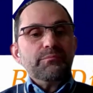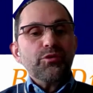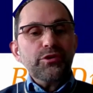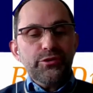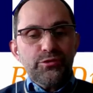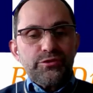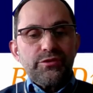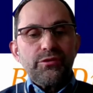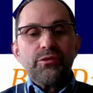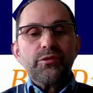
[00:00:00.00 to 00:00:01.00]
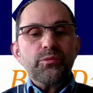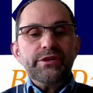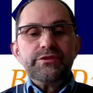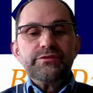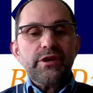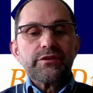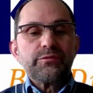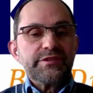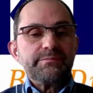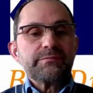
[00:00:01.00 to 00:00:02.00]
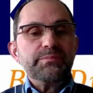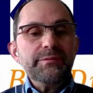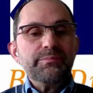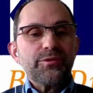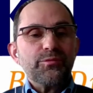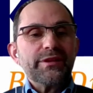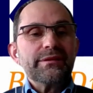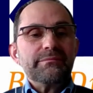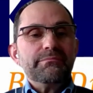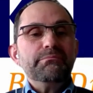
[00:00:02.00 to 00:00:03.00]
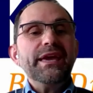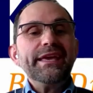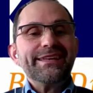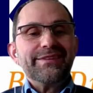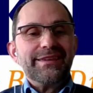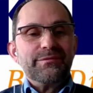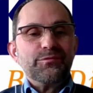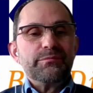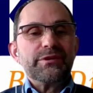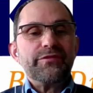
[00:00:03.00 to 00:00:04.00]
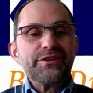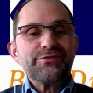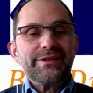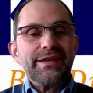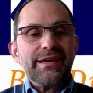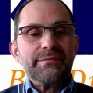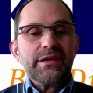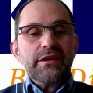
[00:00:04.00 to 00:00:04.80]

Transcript: pollute or we do not respect people when making them, when manufacturing them.